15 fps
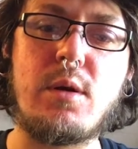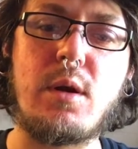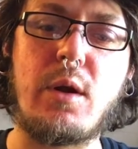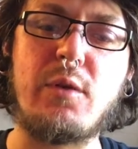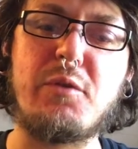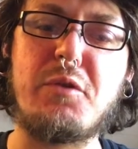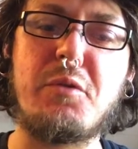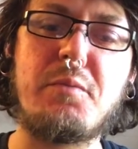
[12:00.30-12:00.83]
I
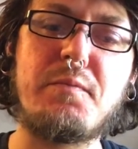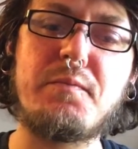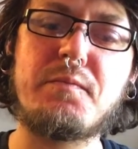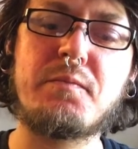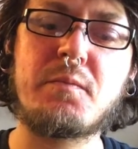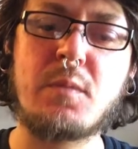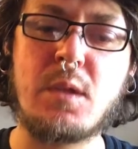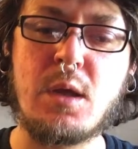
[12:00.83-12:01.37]
don't know.
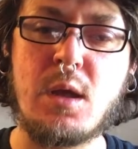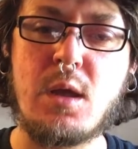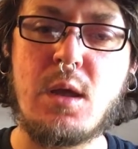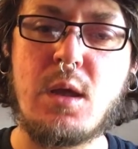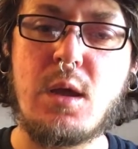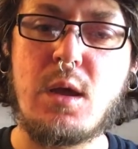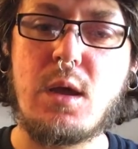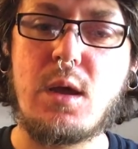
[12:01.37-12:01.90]

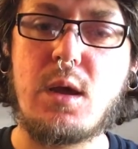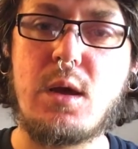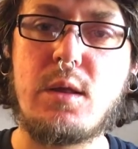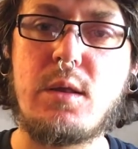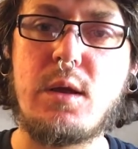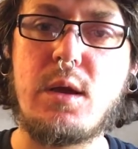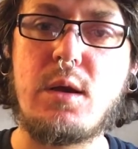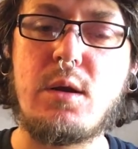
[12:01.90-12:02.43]

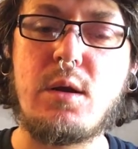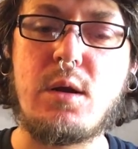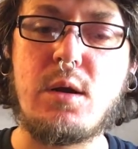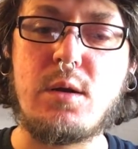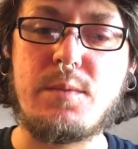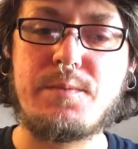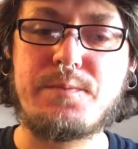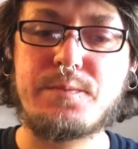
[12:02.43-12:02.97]
And then,
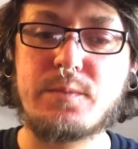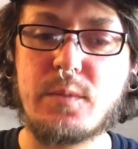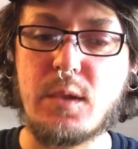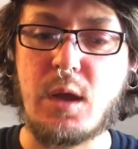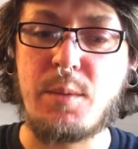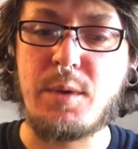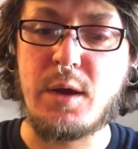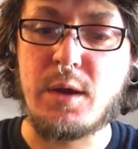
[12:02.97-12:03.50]

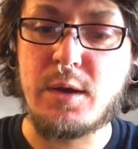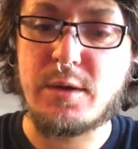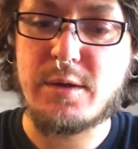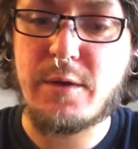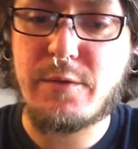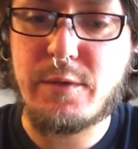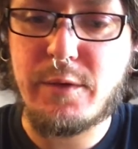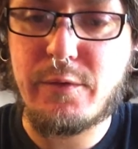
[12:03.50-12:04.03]
I mean, it's
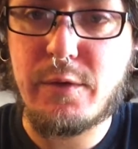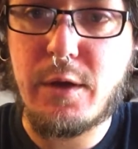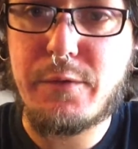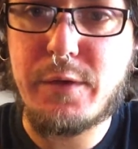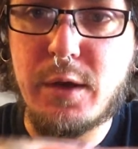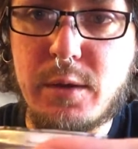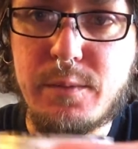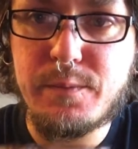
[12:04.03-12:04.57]
definitely
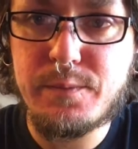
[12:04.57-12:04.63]
fluffy.